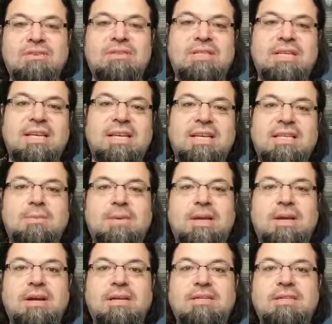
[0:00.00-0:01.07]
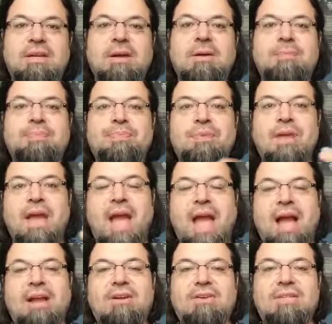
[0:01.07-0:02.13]
interesting is because
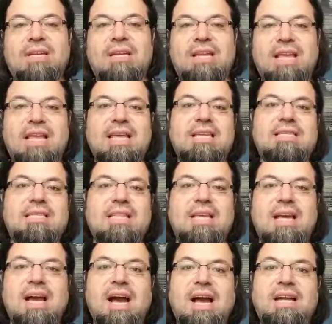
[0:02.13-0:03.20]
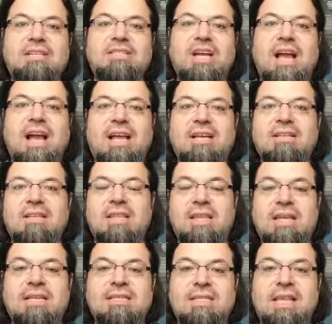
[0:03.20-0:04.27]
hackers can easily hijack
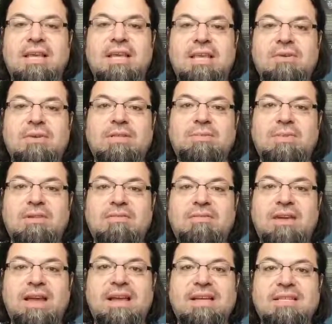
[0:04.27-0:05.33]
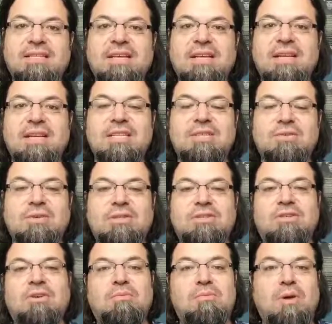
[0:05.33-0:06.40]
things like USB fans to
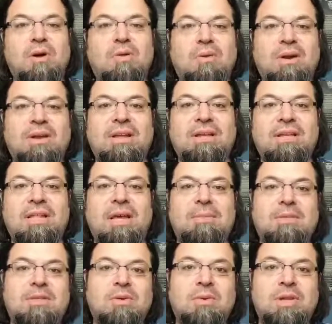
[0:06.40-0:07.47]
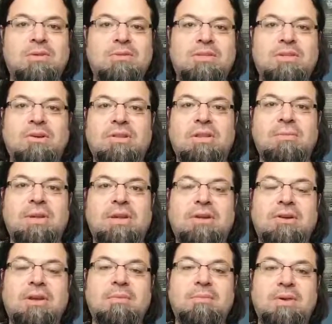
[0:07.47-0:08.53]
insert malware into them. And so when you insert them into
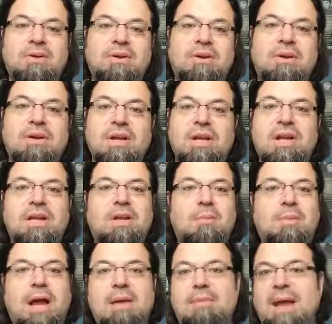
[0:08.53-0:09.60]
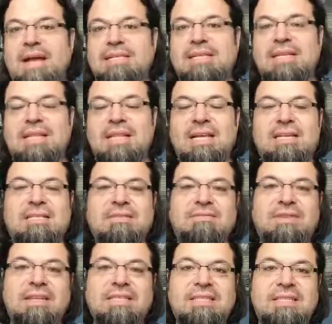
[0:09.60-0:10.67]
your computer, you're bypassing a lot of
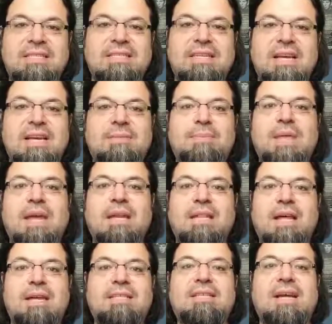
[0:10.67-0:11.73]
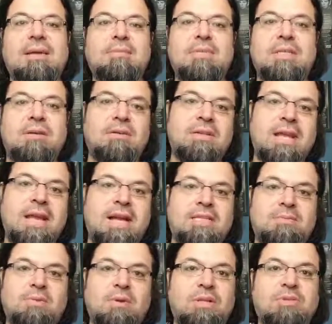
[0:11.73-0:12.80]
defenses. And a lot of times, zero day
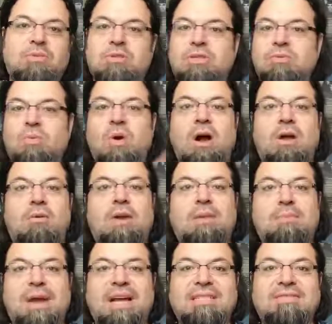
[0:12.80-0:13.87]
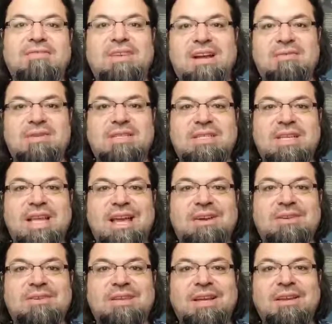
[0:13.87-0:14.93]
exploits will just walk right past virus
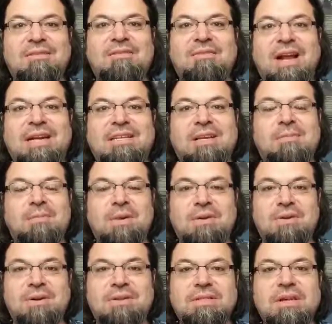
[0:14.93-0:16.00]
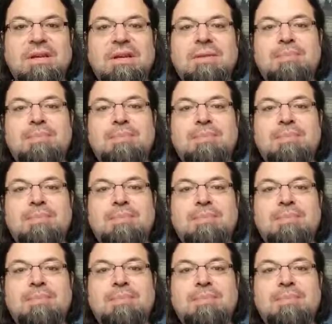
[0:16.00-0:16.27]
scanners and infect computers.